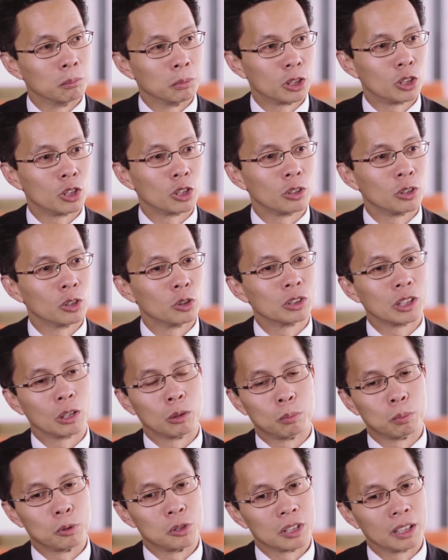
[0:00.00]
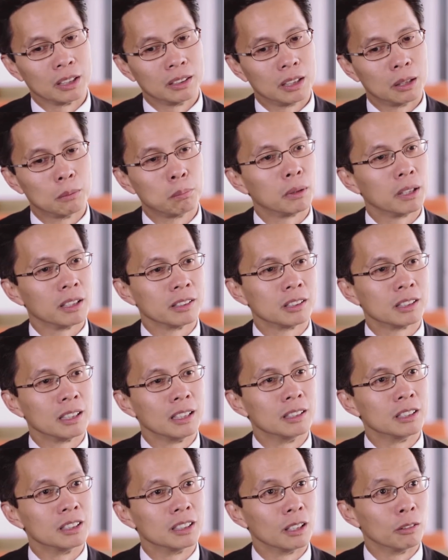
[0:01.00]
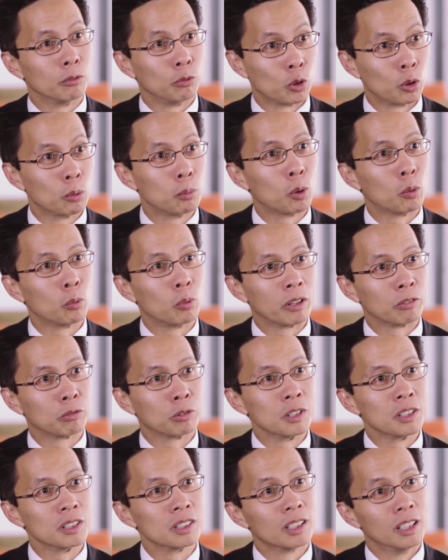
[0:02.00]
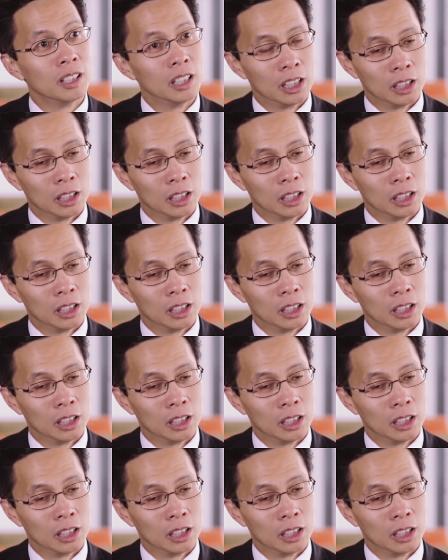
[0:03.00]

the materials that were presented, plus his verbal reference